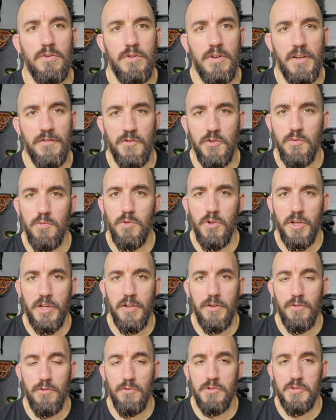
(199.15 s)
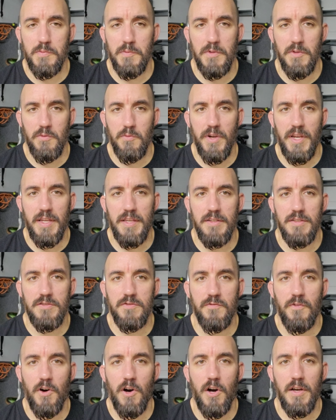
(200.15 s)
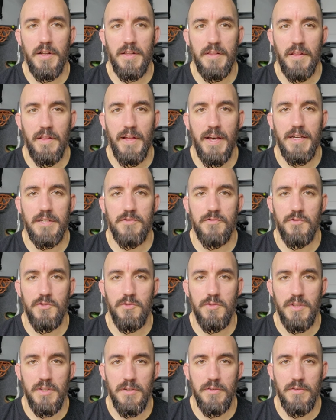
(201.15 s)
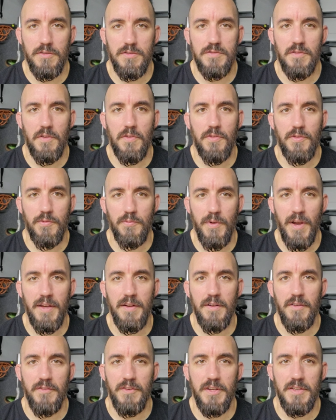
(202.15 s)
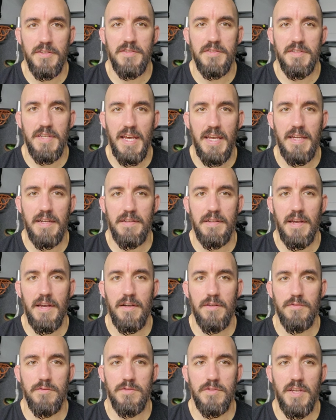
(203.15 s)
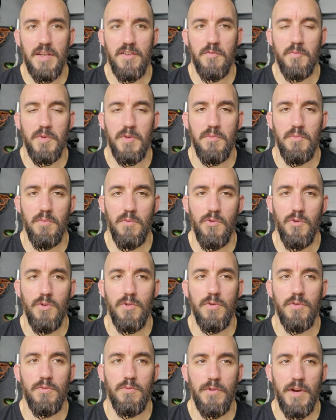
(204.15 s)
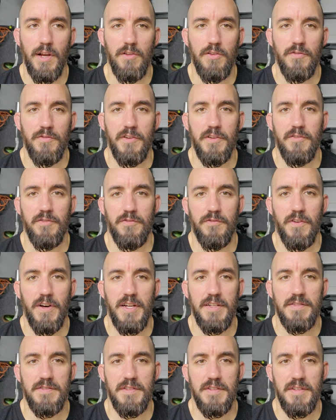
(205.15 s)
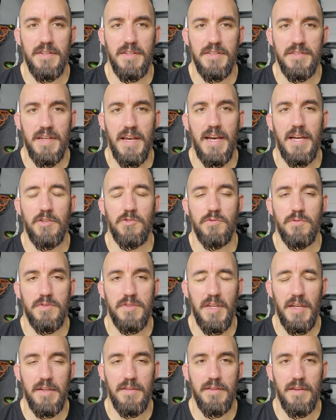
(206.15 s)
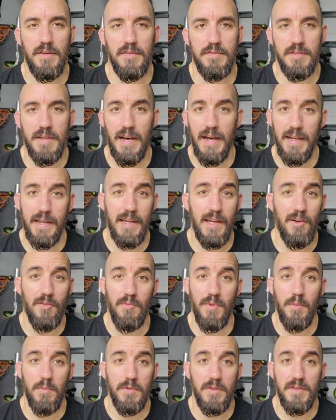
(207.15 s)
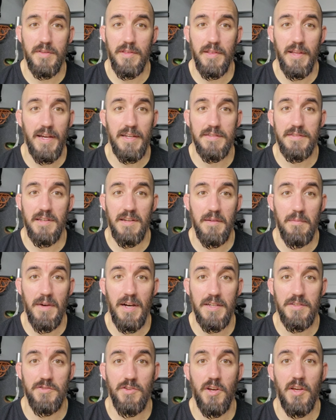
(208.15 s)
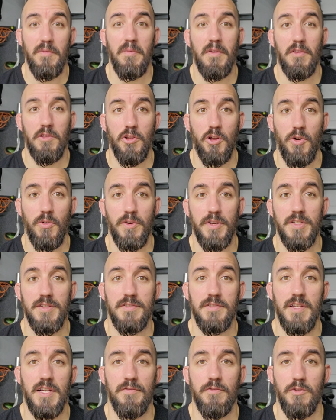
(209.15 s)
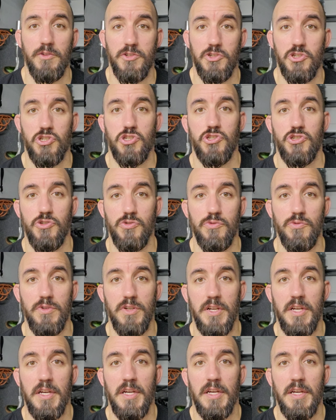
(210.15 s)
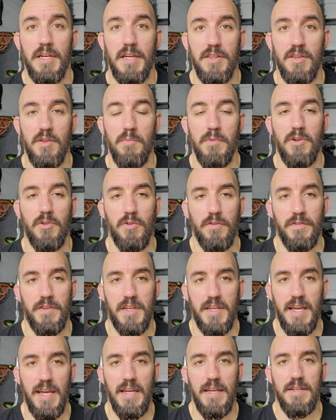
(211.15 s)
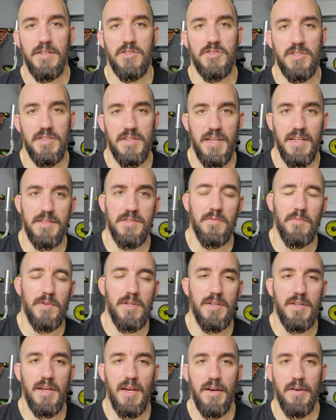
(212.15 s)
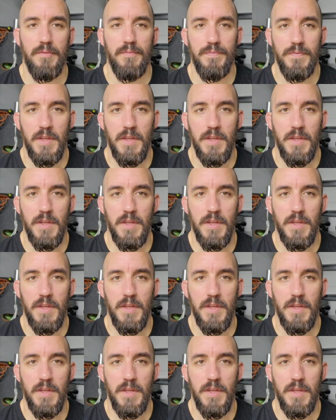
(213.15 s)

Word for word: if you look at Usman, the way he's fought in the last few years, the threat of his takedowns have been more relevant in fights than his actual takedowns. I can't remember the last time I saw him lower his level and shoot in the middle of the cage to take somebody down.